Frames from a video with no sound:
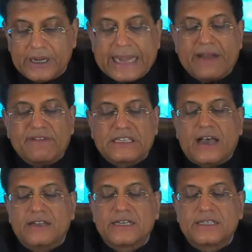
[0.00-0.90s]
It
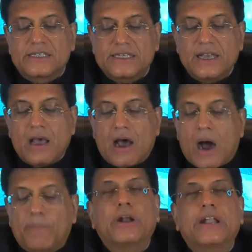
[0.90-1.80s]
envisages
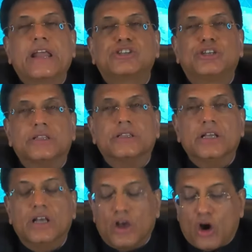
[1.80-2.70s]
upgradation
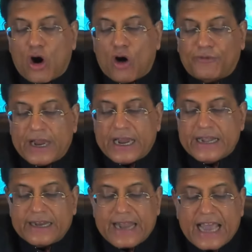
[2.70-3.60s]
of
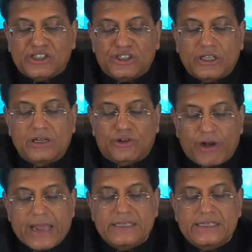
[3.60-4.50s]
International
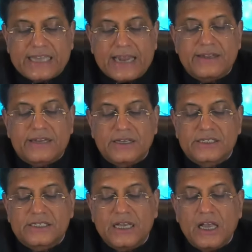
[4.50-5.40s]
Trade
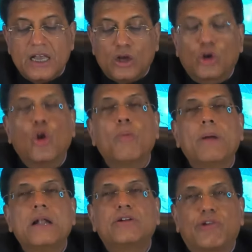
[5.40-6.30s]
Center's
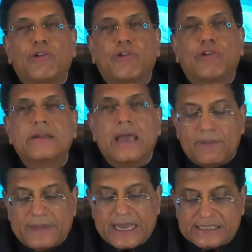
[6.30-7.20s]
Global Trade
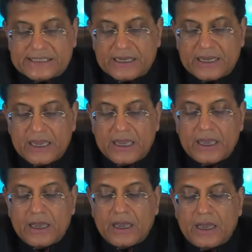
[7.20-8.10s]
Help Desk,
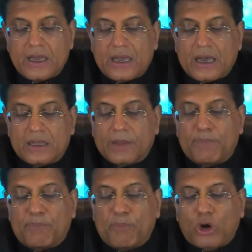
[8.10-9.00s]

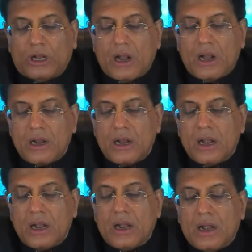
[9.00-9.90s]
the portal